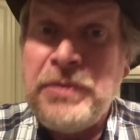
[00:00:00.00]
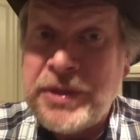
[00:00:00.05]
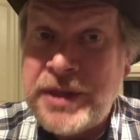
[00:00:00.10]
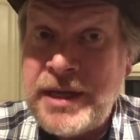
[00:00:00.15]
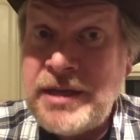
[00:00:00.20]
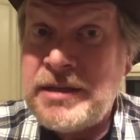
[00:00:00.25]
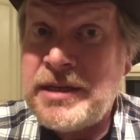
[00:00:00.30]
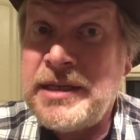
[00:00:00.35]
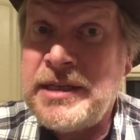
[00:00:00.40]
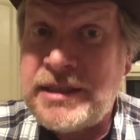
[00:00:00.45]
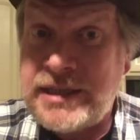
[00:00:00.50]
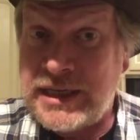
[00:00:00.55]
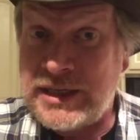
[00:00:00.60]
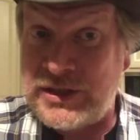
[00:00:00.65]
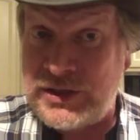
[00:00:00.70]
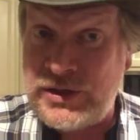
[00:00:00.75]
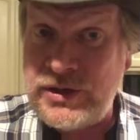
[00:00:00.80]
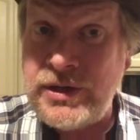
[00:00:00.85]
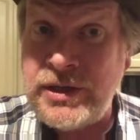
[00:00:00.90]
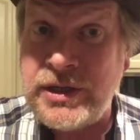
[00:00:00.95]
These things
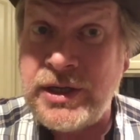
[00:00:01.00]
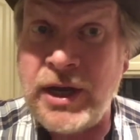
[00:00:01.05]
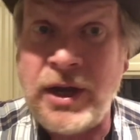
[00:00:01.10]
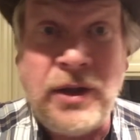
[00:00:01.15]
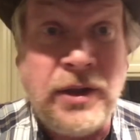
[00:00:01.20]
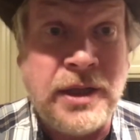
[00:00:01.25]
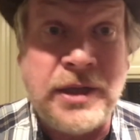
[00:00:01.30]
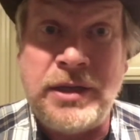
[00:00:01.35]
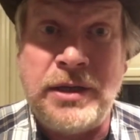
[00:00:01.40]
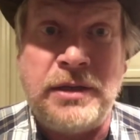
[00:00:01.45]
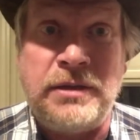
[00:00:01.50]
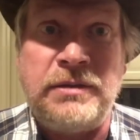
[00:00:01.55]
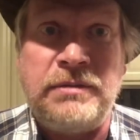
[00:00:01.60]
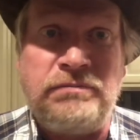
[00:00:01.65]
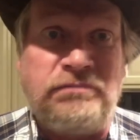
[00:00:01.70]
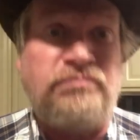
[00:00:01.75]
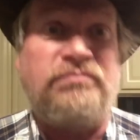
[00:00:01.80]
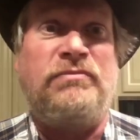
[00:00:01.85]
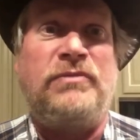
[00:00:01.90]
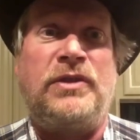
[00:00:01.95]
taste good, y'all, and you
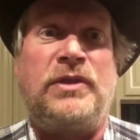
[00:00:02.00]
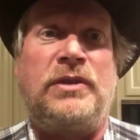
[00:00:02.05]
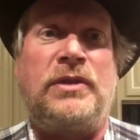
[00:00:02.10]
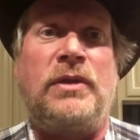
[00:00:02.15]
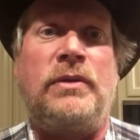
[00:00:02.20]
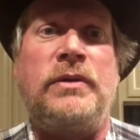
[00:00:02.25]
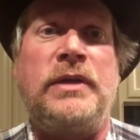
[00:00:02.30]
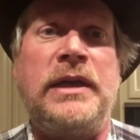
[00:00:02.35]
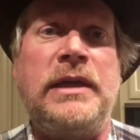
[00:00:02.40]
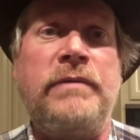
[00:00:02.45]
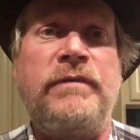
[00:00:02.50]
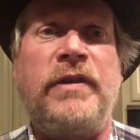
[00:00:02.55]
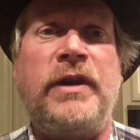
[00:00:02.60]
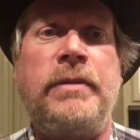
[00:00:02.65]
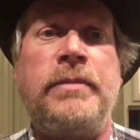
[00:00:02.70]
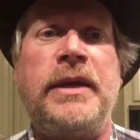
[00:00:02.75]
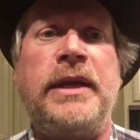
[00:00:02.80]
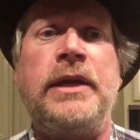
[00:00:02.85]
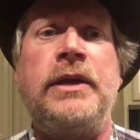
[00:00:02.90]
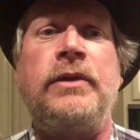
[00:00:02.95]
don't need
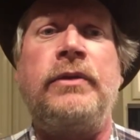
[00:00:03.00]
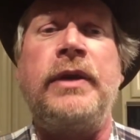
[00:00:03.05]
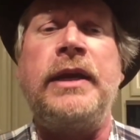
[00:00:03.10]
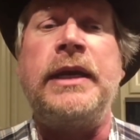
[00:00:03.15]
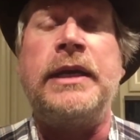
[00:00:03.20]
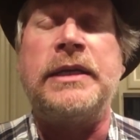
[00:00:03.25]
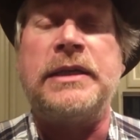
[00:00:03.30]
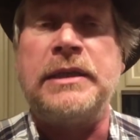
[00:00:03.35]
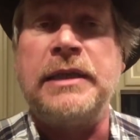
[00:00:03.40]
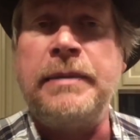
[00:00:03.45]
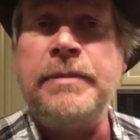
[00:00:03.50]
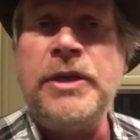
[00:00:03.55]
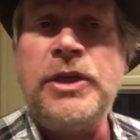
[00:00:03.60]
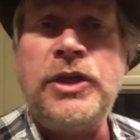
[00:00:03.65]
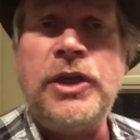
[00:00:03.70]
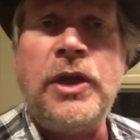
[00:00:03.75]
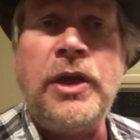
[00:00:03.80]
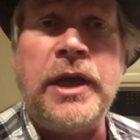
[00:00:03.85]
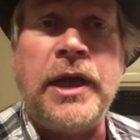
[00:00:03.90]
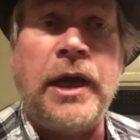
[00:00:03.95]
very many ingredients. Let me
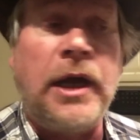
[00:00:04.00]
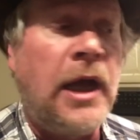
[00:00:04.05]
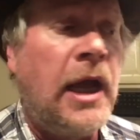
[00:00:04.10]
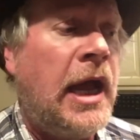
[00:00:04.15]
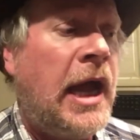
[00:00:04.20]
show you.